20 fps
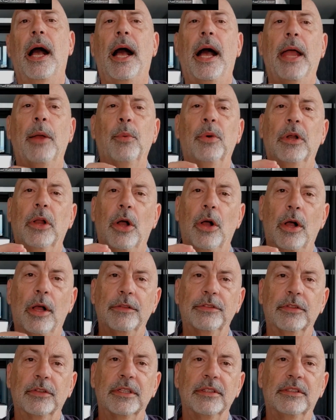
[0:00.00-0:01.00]
I would
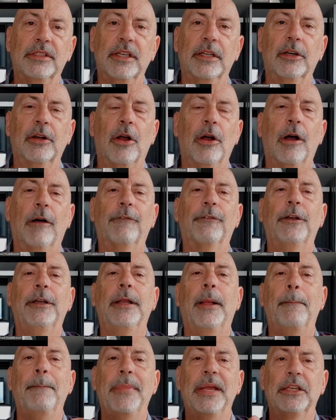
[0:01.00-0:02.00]
also consider
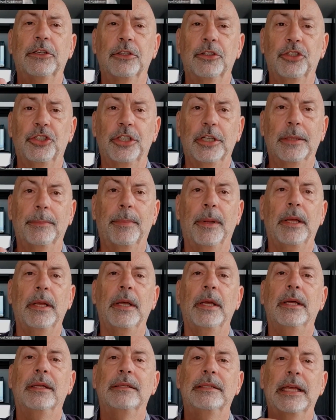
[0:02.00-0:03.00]
offering a mentorship
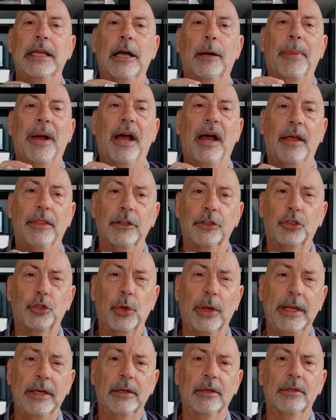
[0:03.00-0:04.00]
to help other
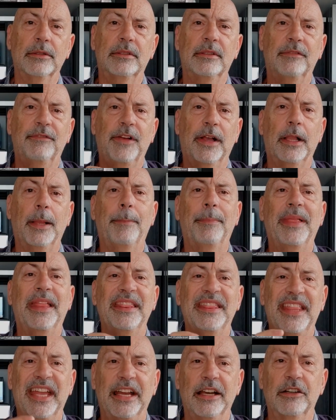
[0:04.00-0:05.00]
traders develop
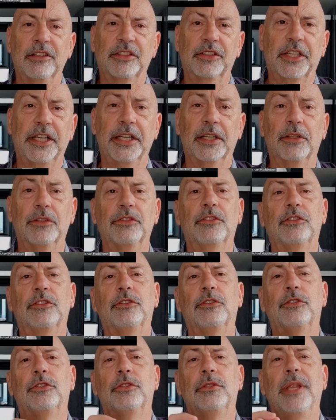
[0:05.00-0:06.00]
their skills
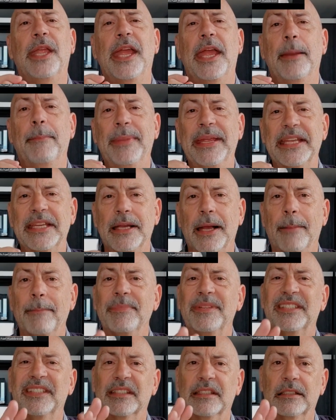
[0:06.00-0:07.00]
and
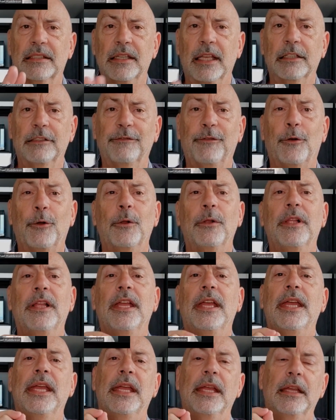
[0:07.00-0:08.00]
become successful
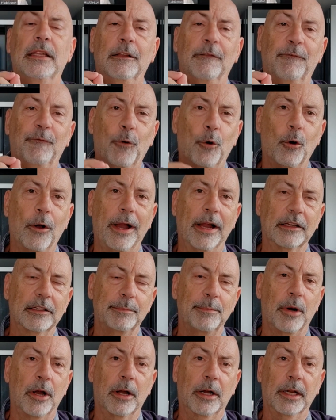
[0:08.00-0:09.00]
in the
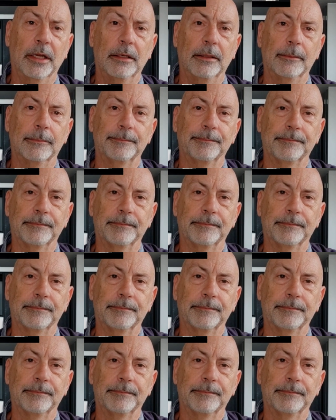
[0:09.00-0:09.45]
Forex market.